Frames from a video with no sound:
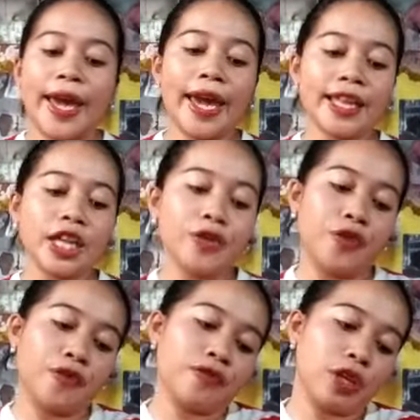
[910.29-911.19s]

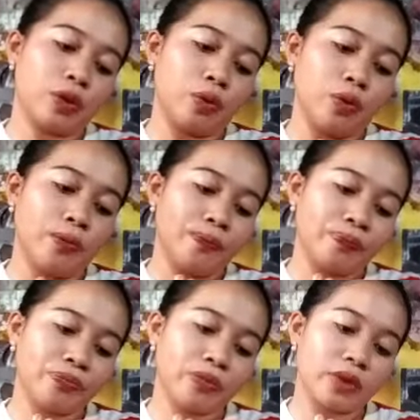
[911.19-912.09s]
1852.
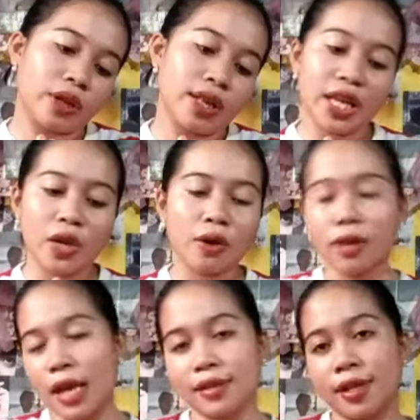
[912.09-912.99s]
Leo
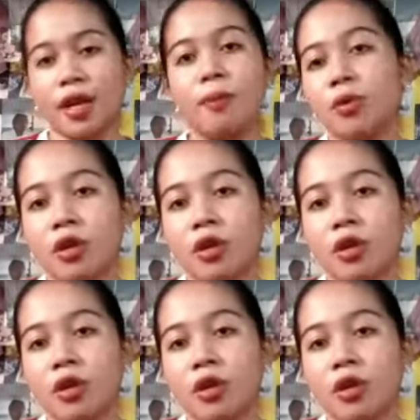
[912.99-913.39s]
Classic.